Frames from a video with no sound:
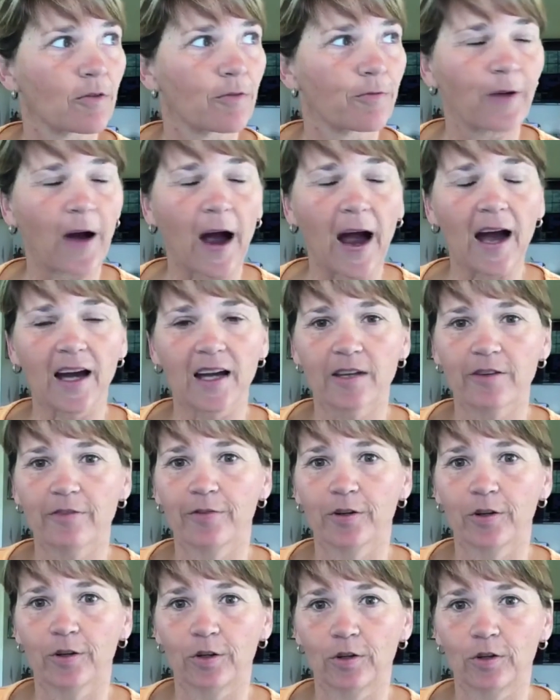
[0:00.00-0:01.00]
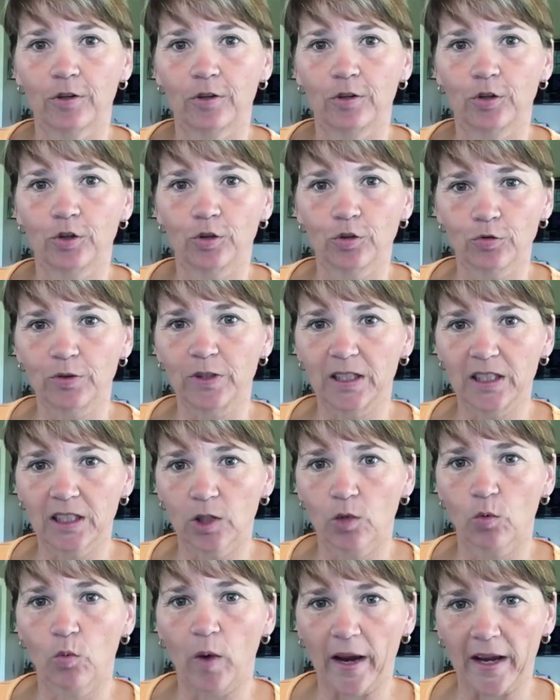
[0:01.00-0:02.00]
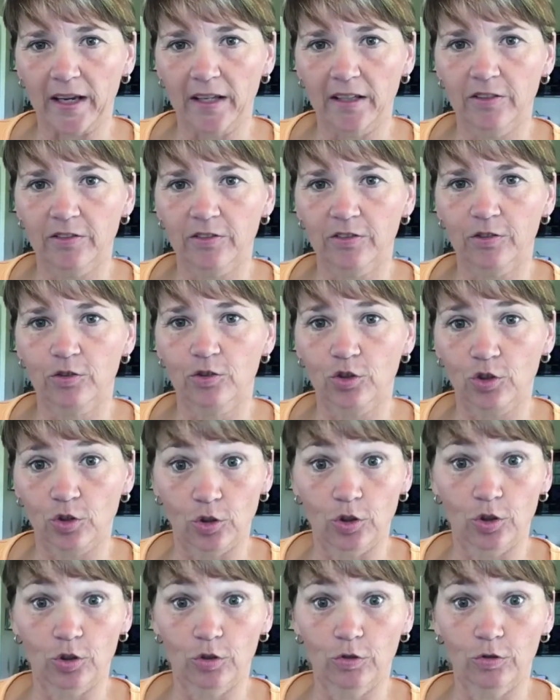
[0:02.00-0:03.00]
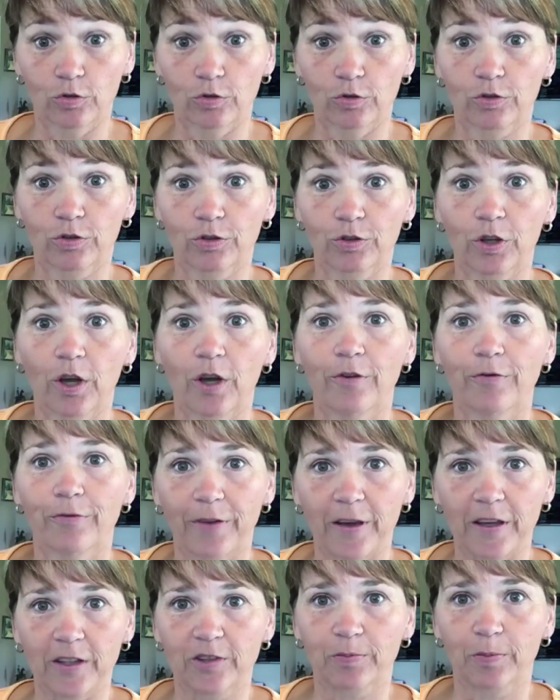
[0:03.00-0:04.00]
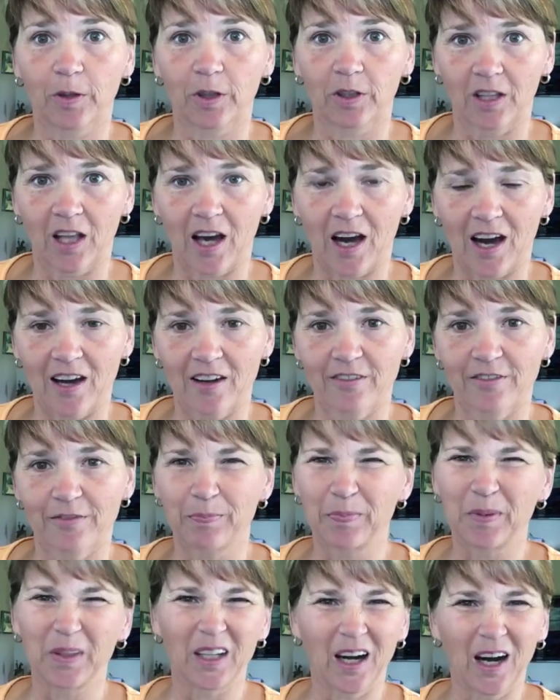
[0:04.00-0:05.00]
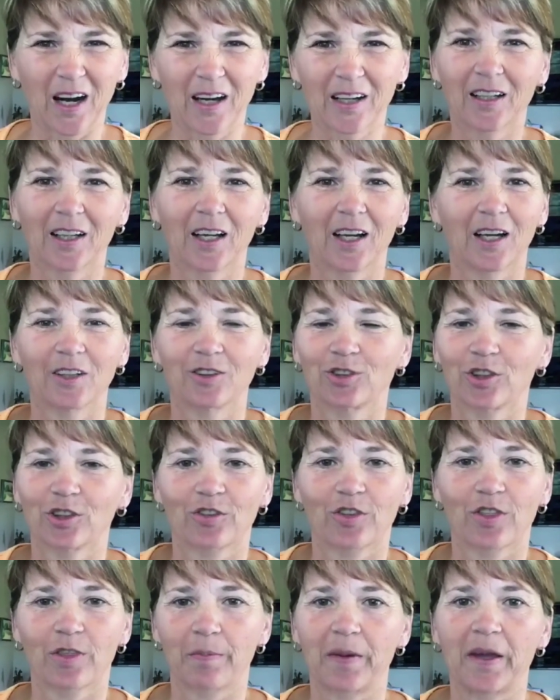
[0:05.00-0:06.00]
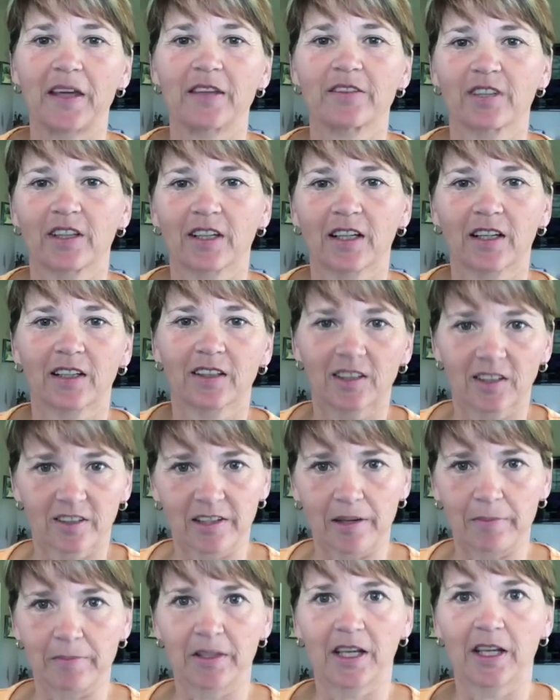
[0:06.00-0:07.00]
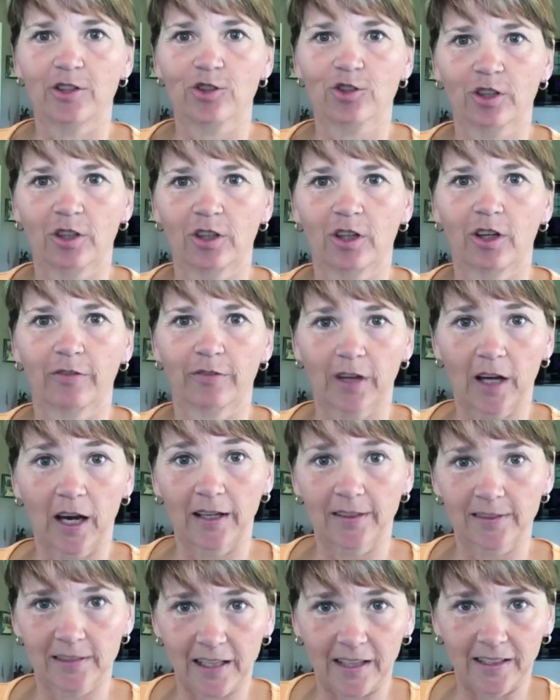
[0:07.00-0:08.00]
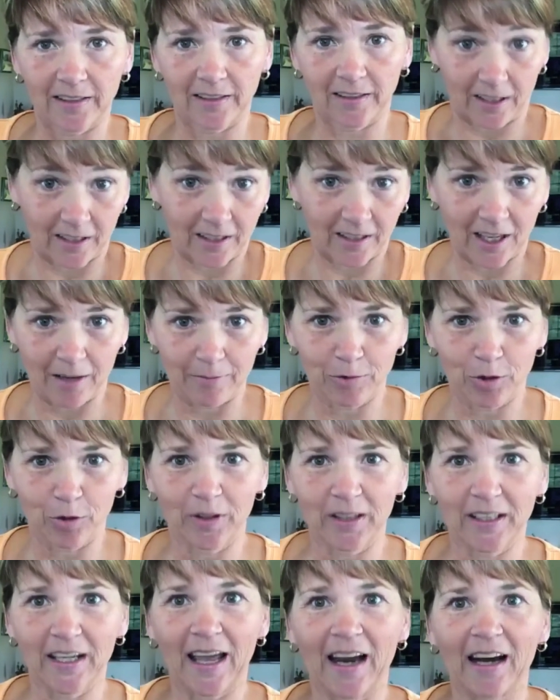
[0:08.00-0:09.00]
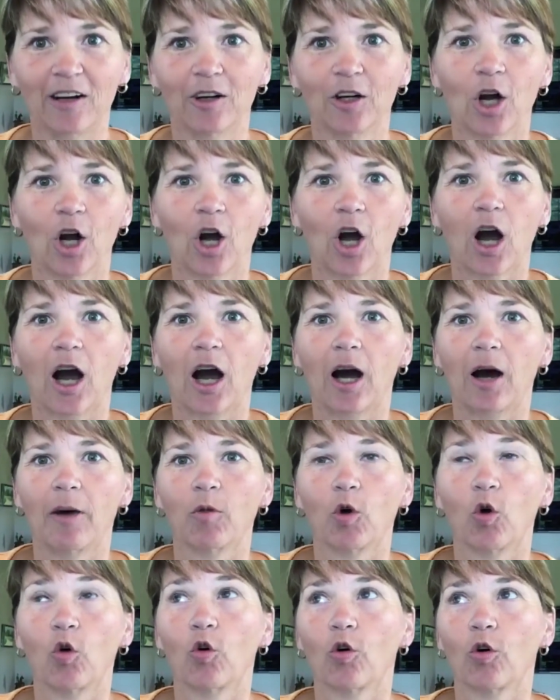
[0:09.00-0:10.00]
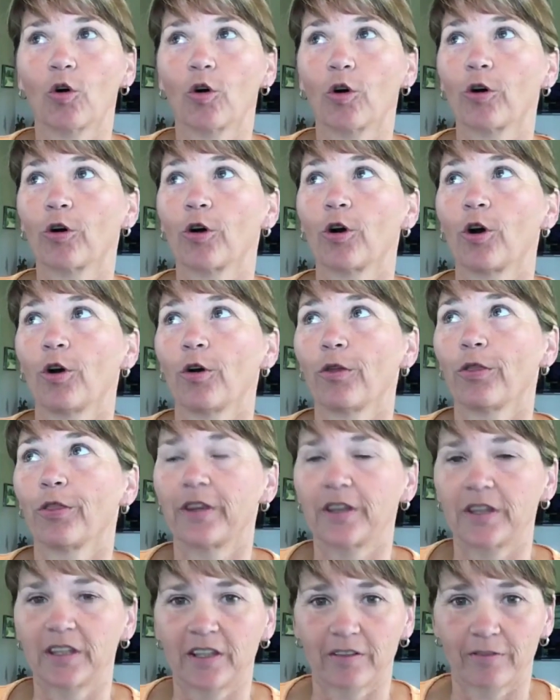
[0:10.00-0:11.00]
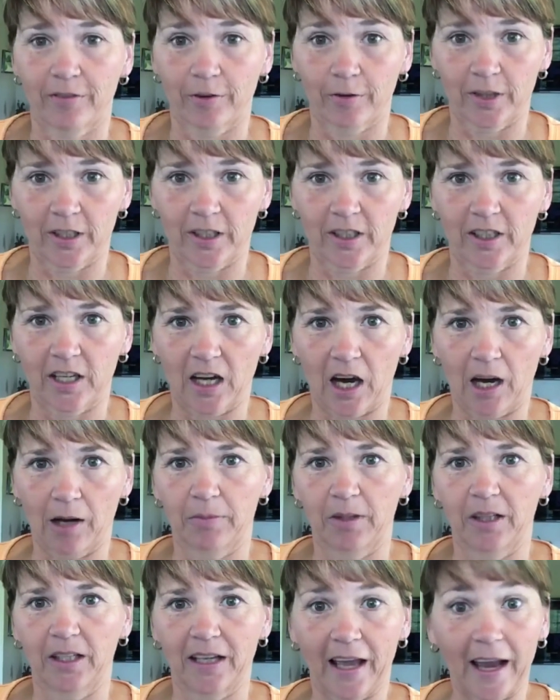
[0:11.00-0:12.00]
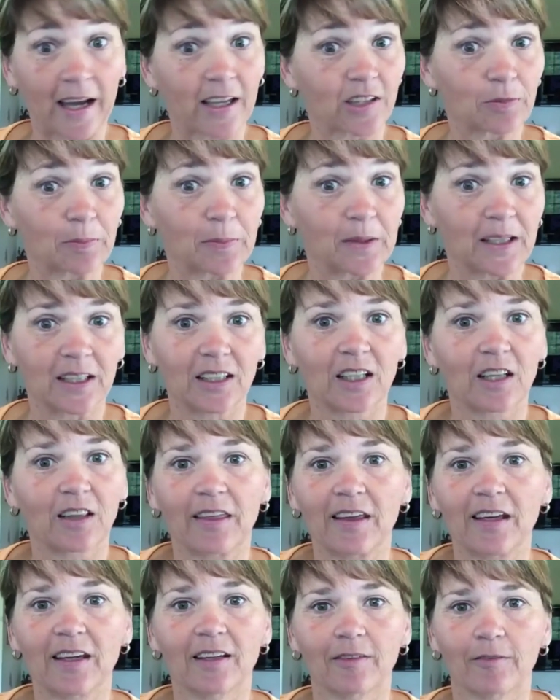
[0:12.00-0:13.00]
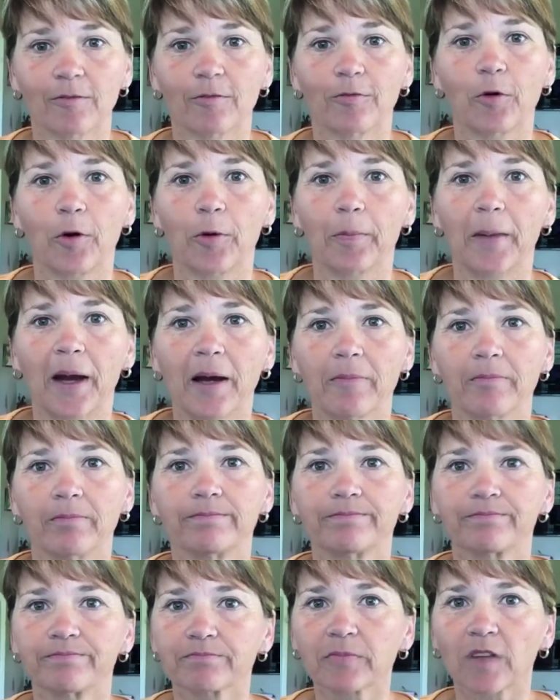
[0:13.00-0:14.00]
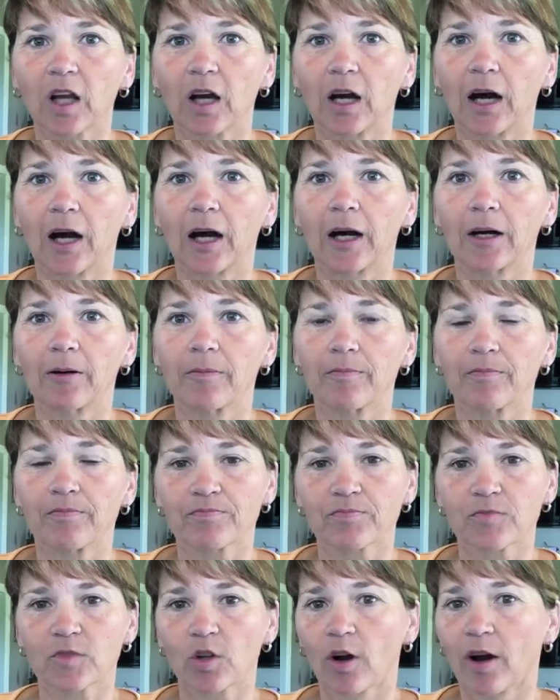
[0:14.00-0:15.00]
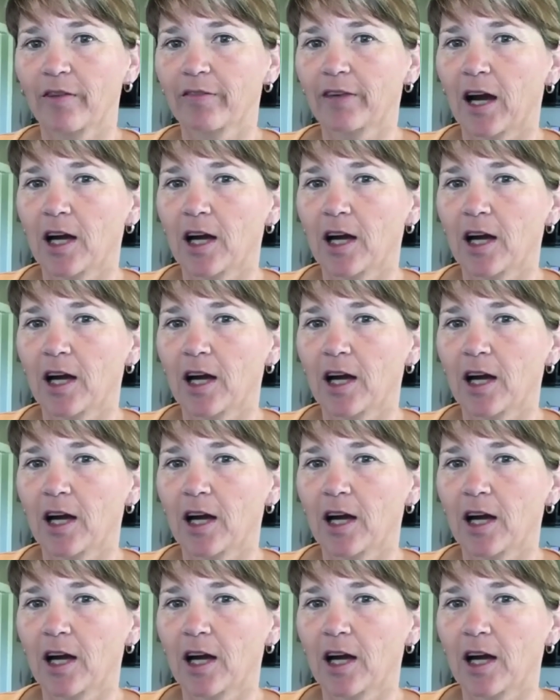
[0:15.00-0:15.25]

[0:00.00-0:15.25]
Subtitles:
5 unique ways to use Facebook Live beyond just the basic dissemination of content like I'm doing now, or the very common Ask Me Anything format. So I've